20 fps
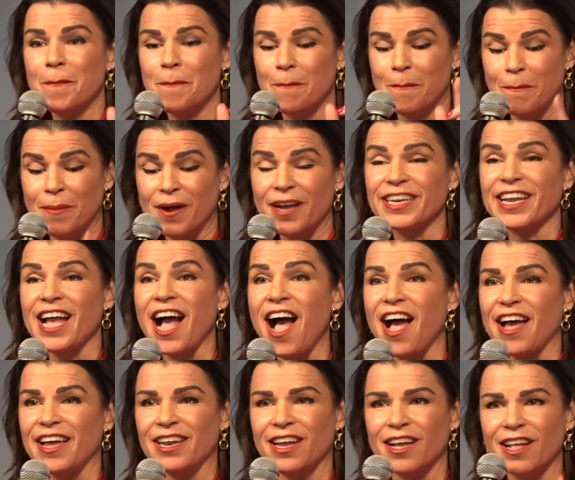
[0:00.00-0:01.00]
But
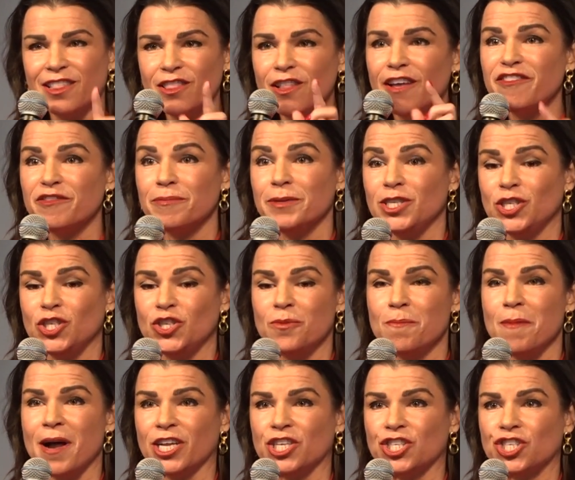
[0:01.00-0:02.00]
God loved me too
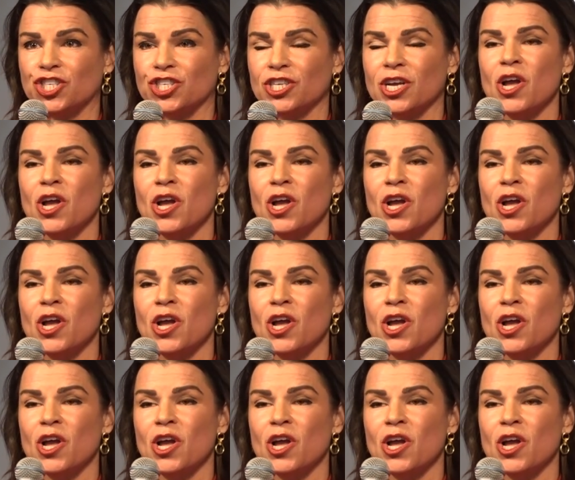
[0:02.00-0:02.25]
much.